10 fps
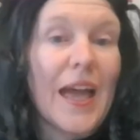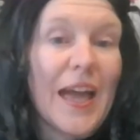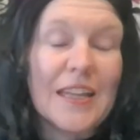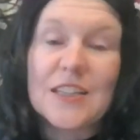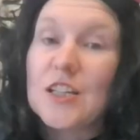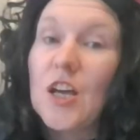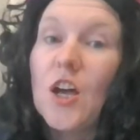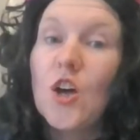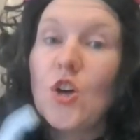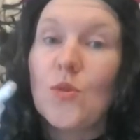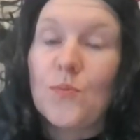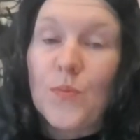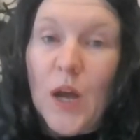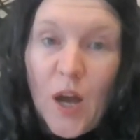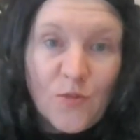And
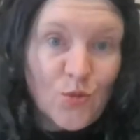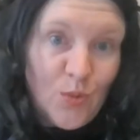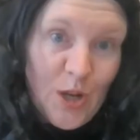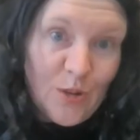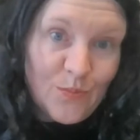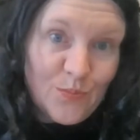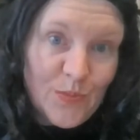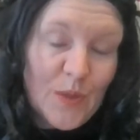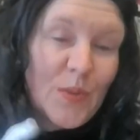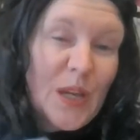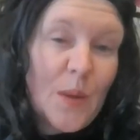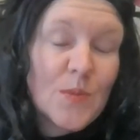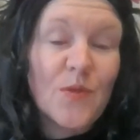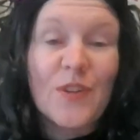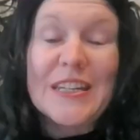after a while, it
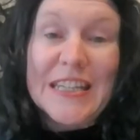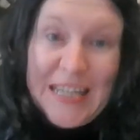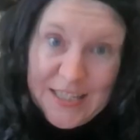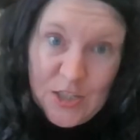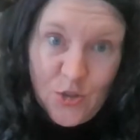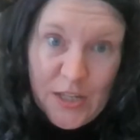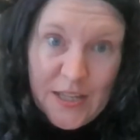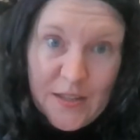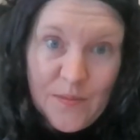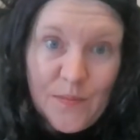becomes very neat looking.